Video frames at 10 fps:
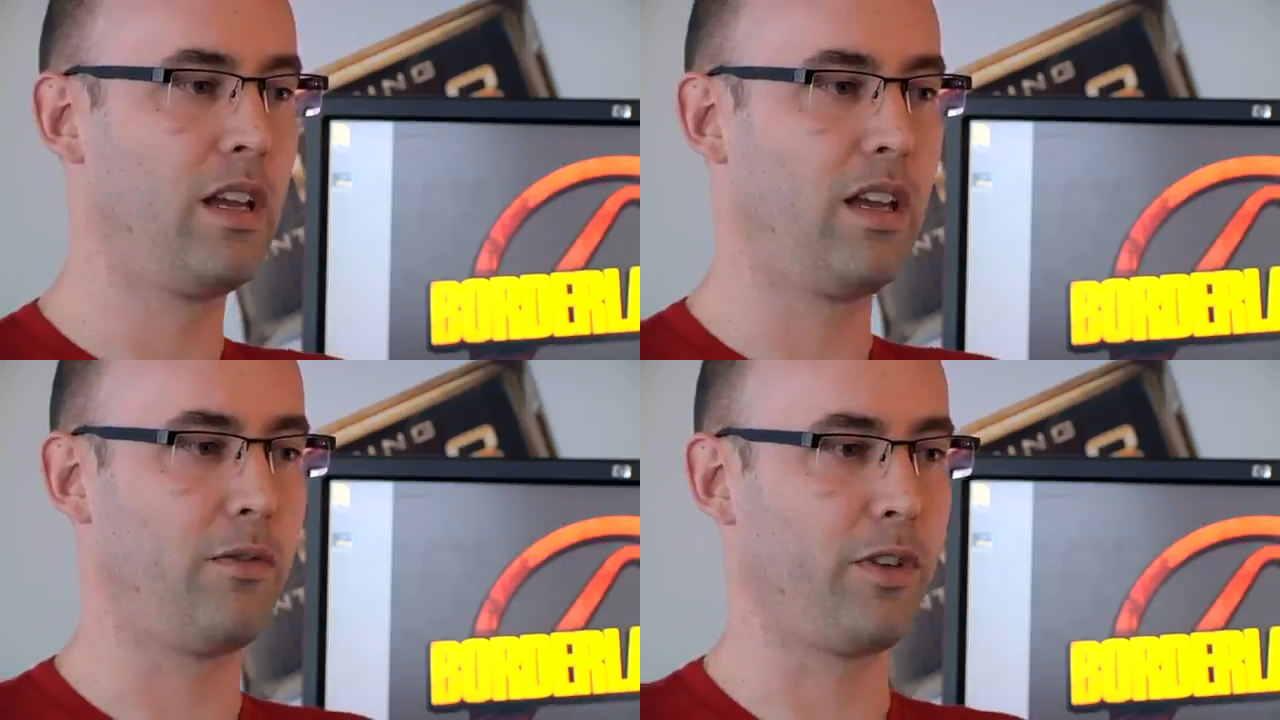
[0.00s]

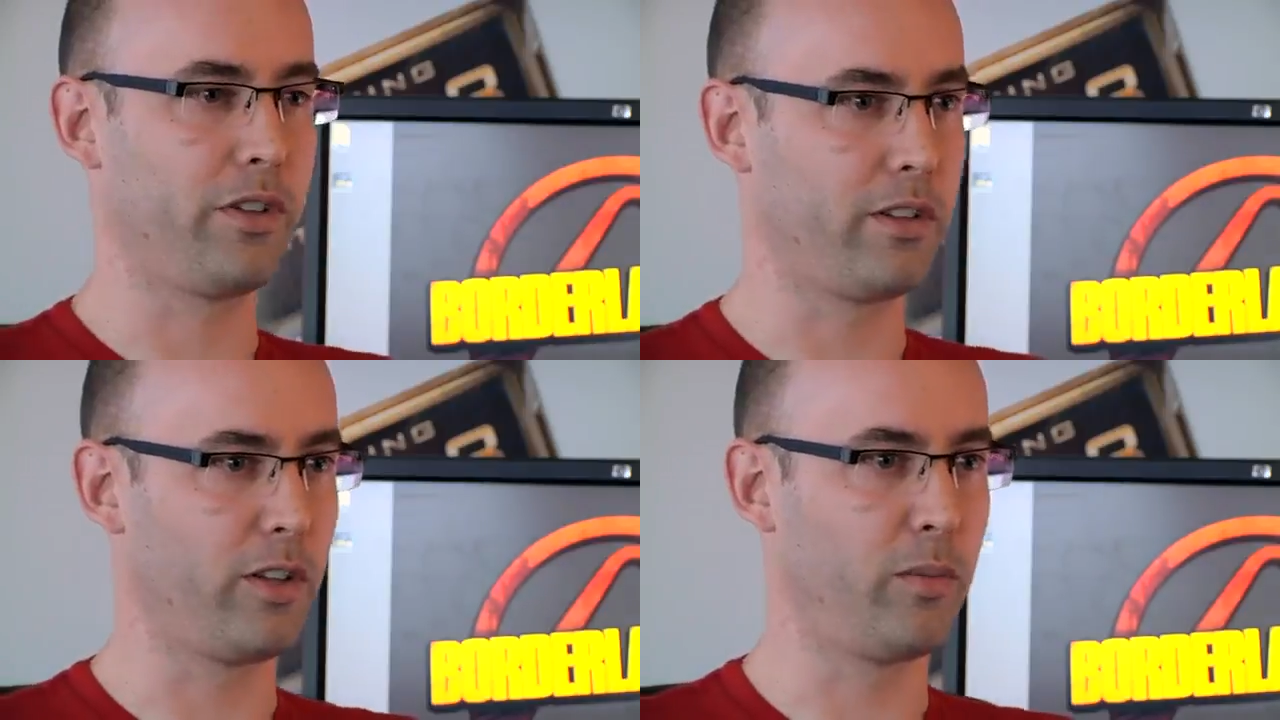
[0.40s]
it
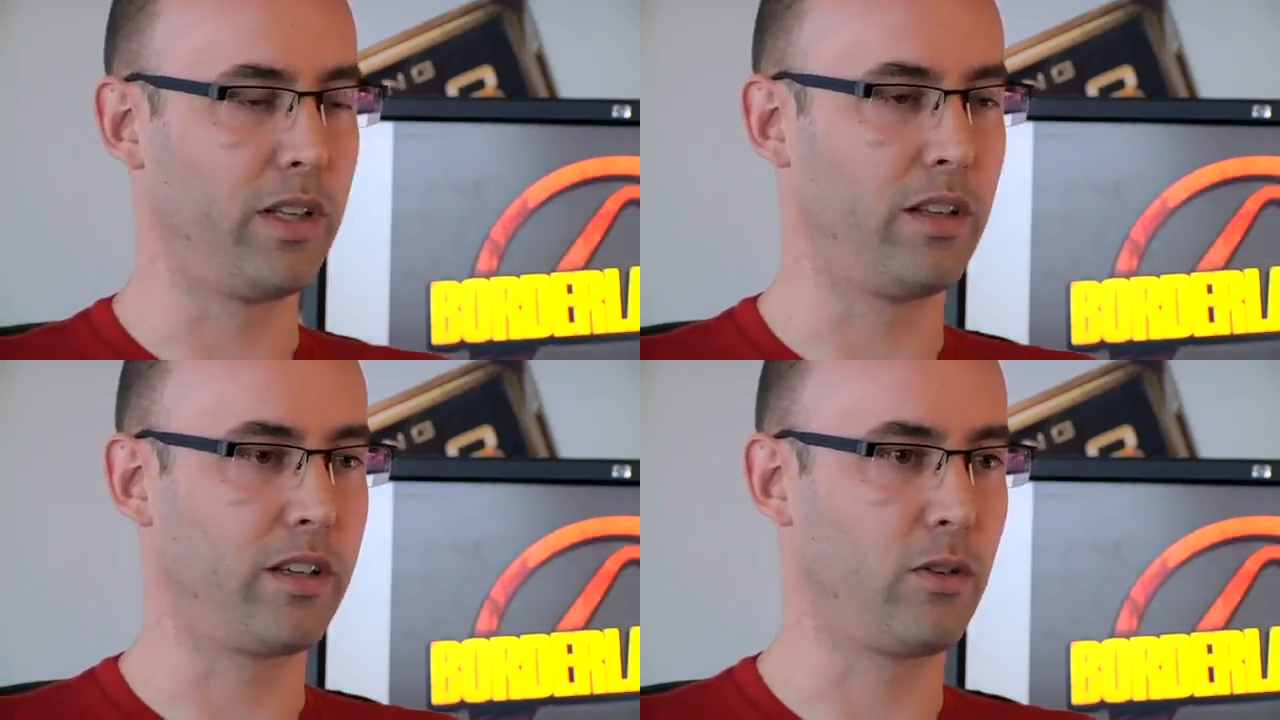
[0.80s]
felt a little
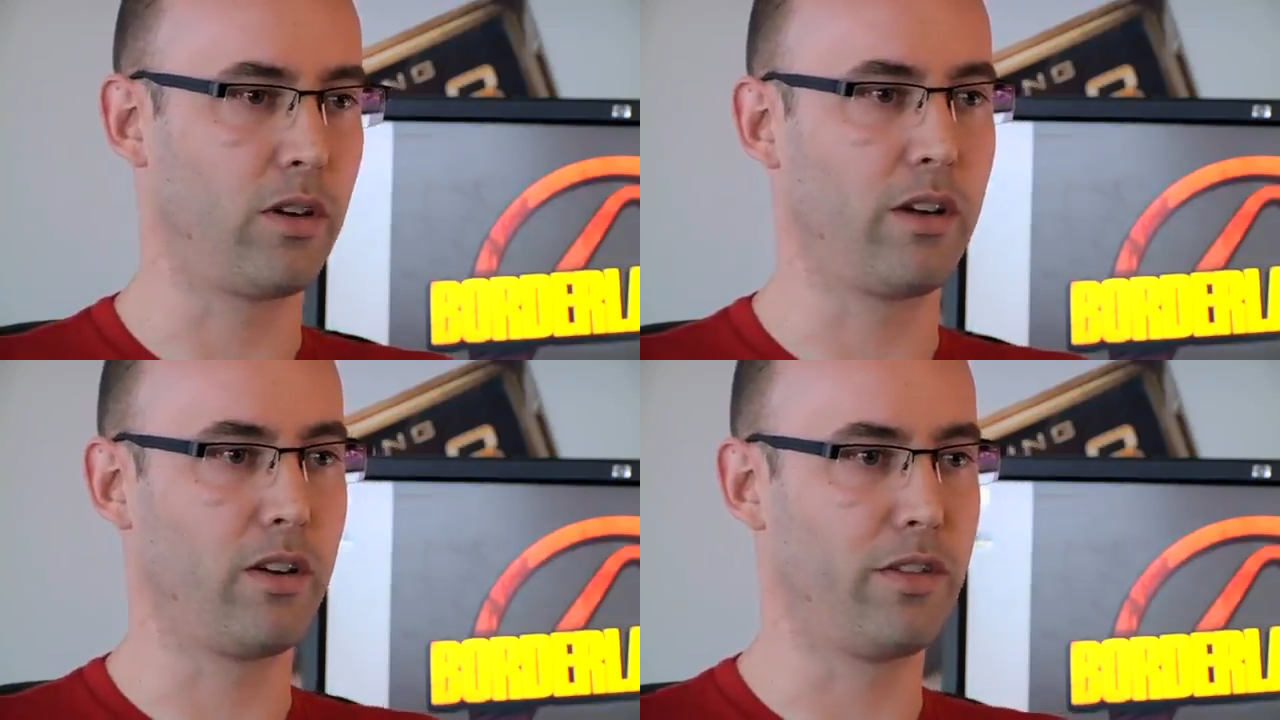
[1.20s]
bit like you
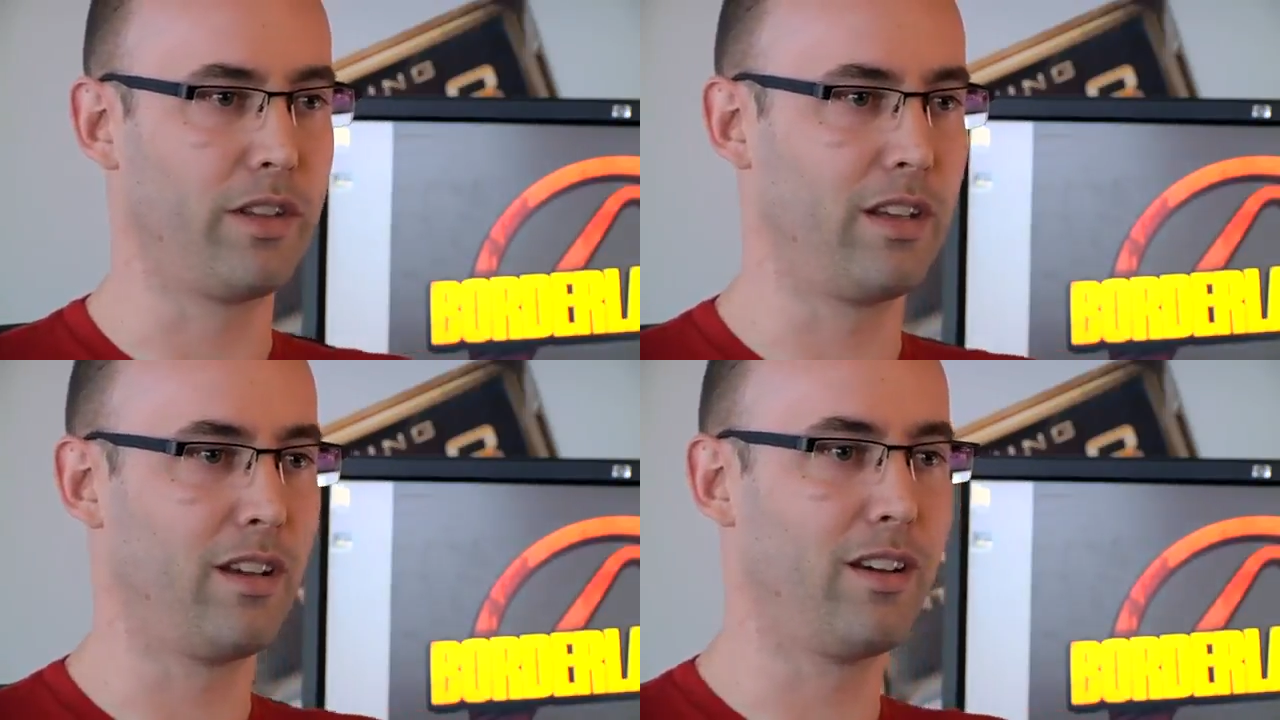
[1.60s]
were out on
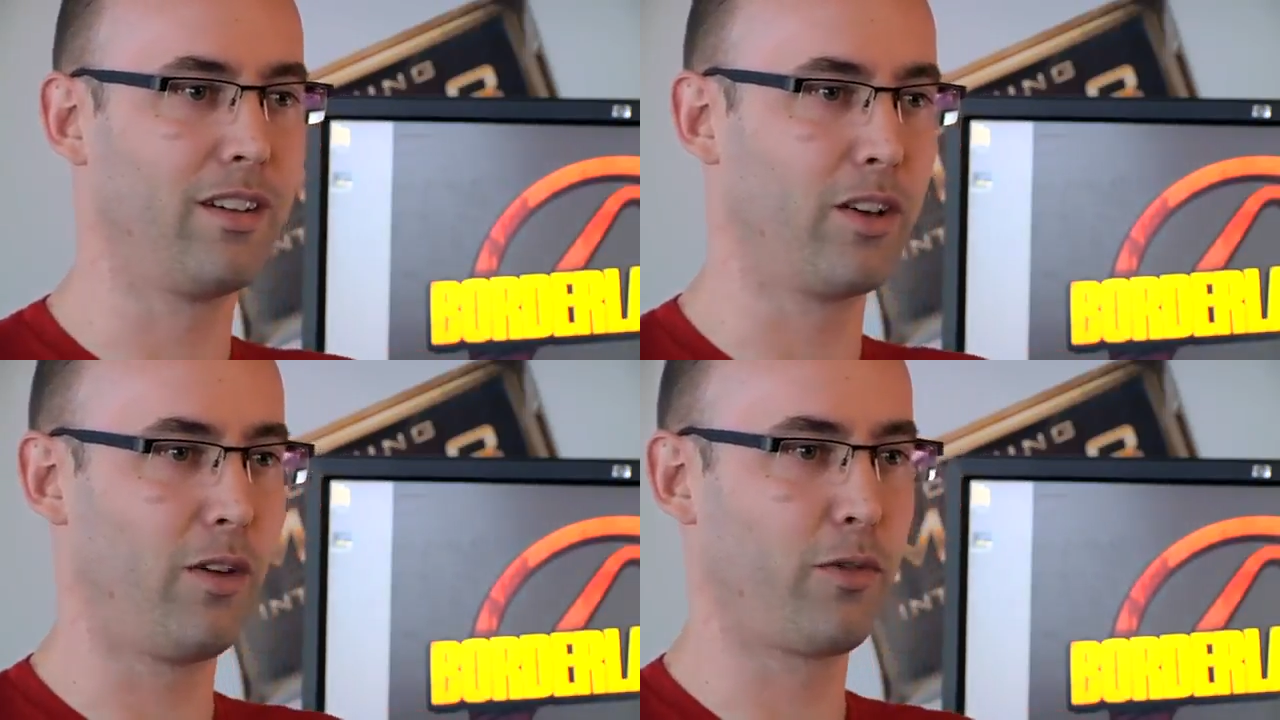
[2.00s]

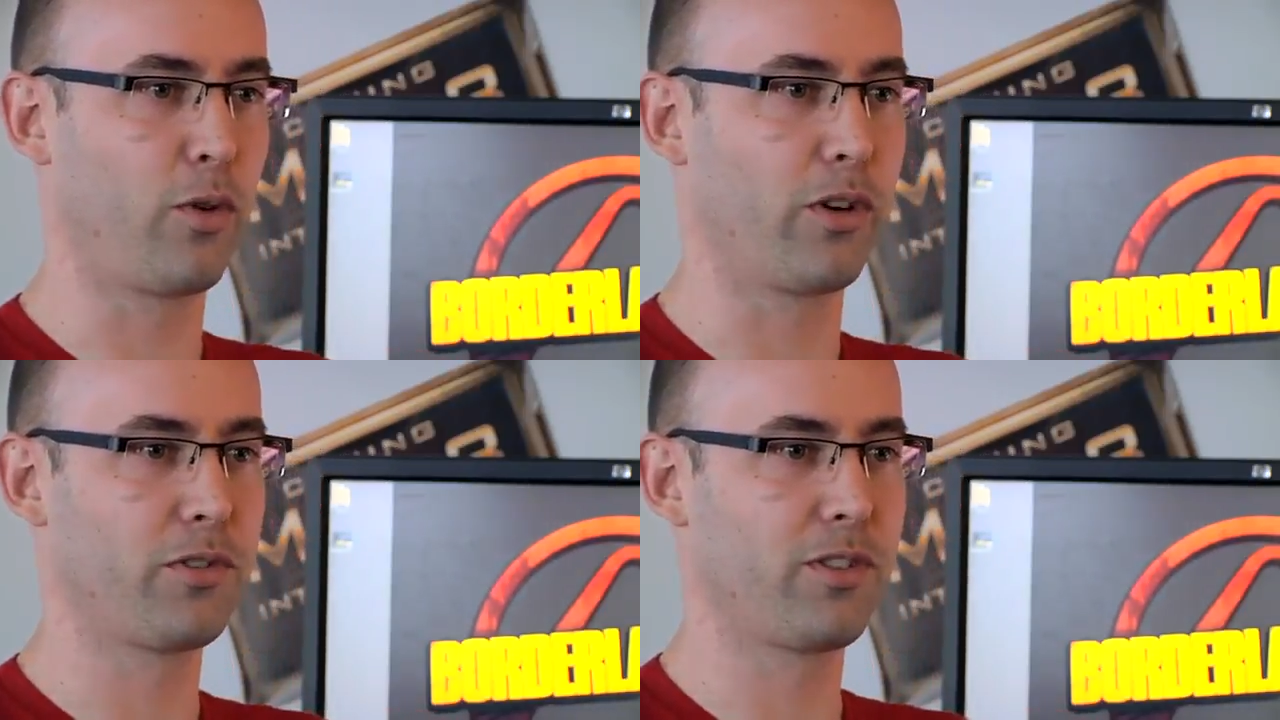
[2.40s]
the golf
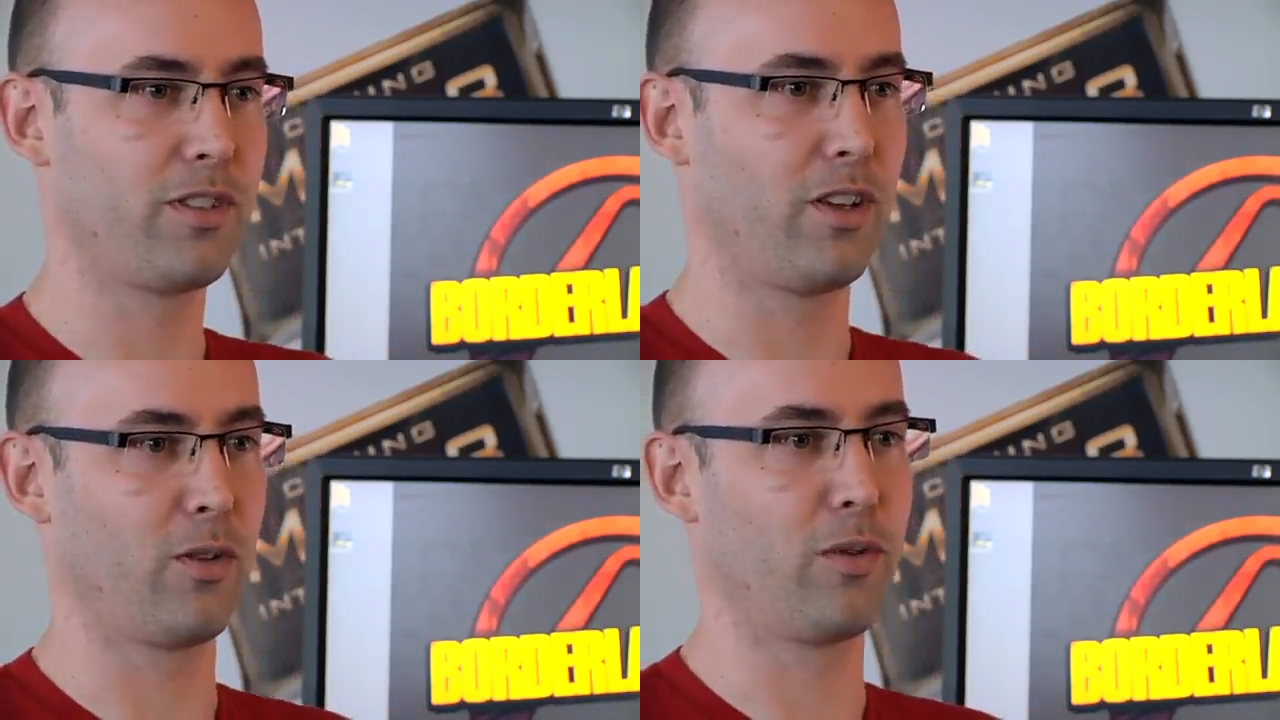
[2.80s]
course,
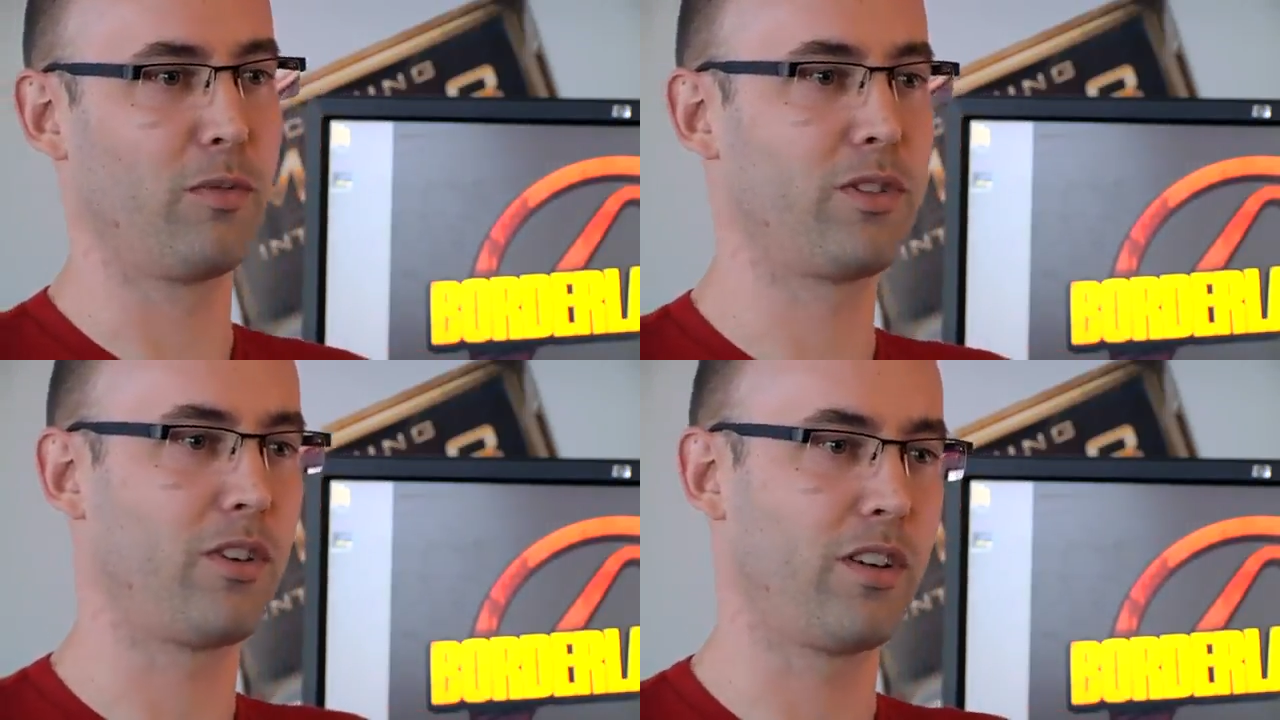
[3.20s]
you know, when
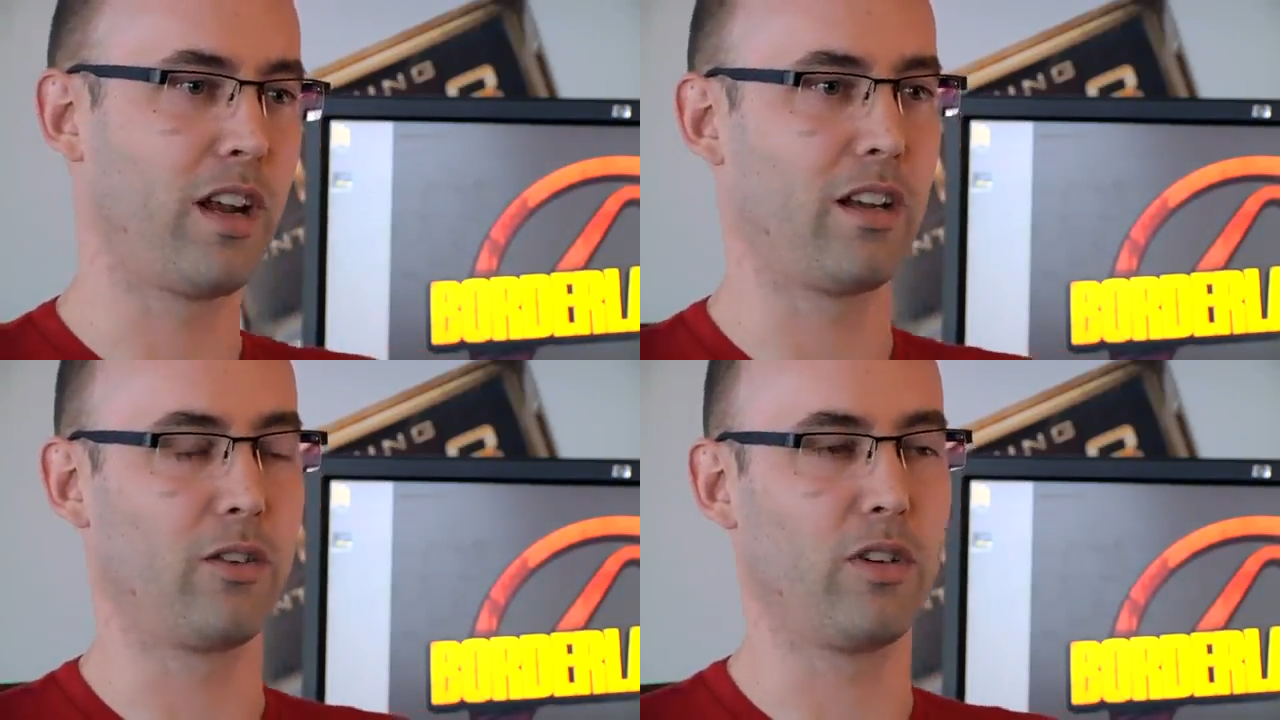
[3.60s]
we started
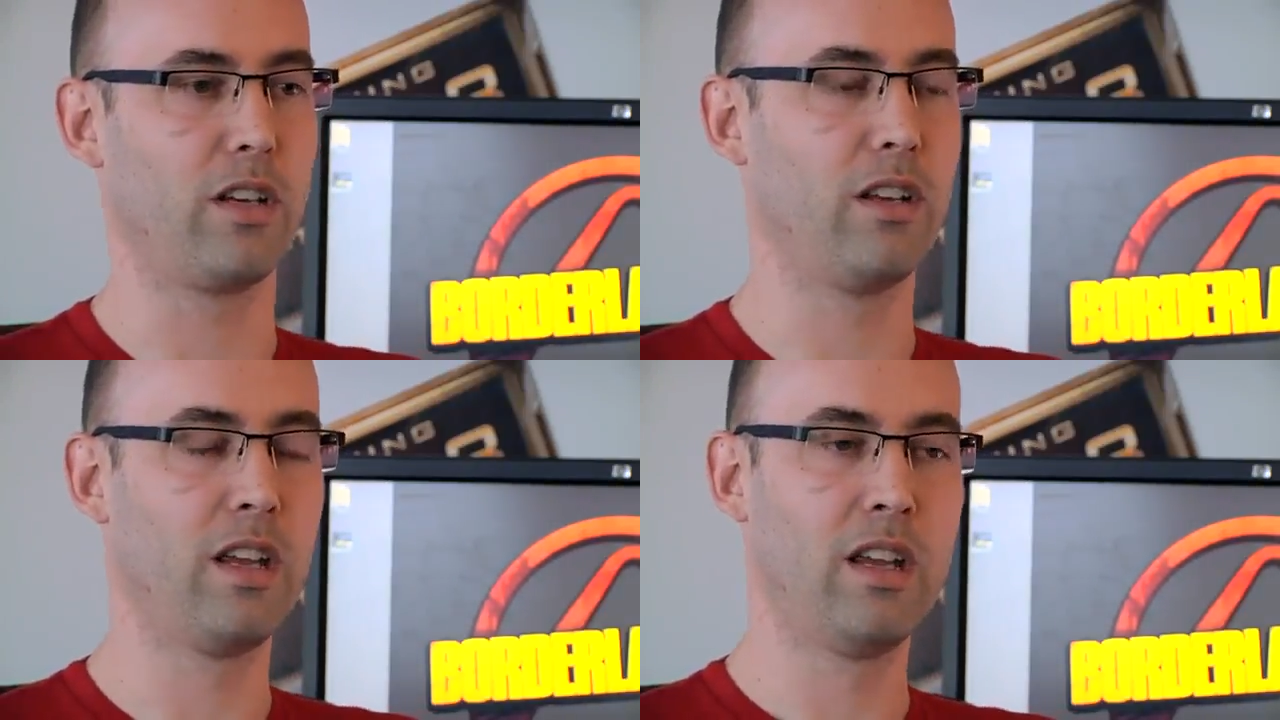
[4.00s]
adding green.